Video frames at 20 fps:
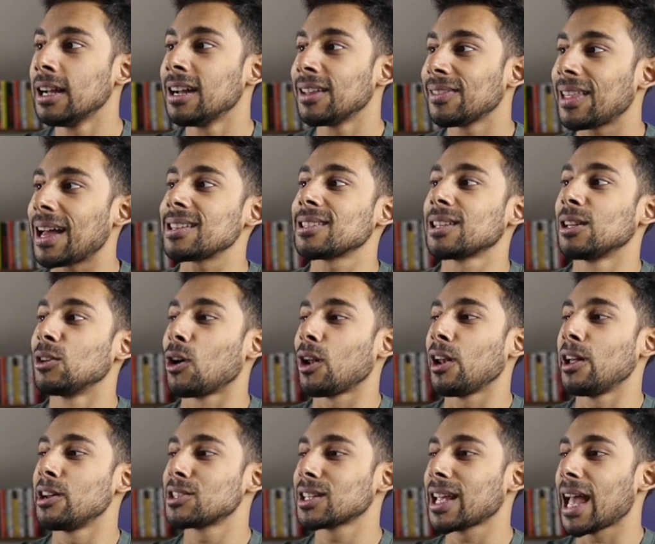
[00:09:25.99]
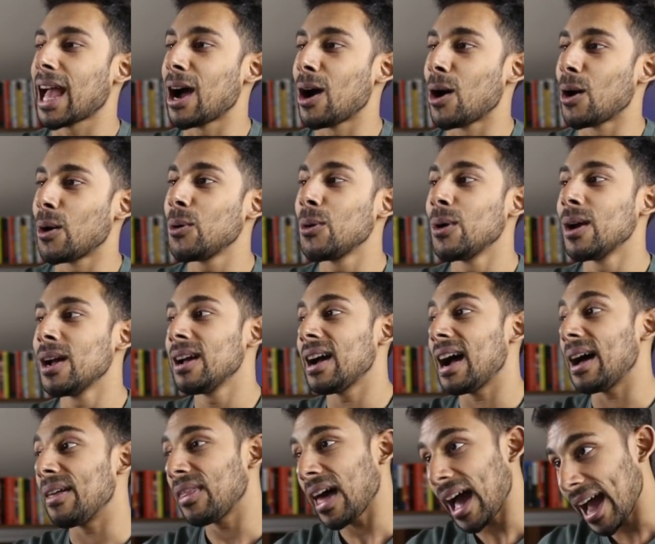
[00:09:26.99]
That's the knowledge scale.
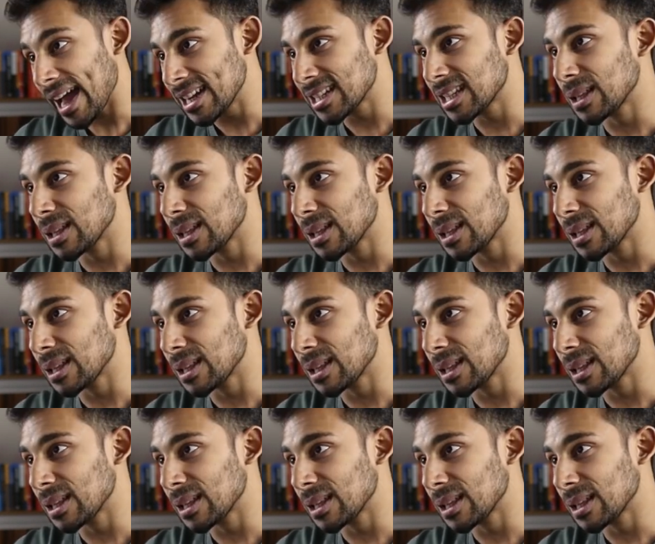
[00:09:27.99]
And that is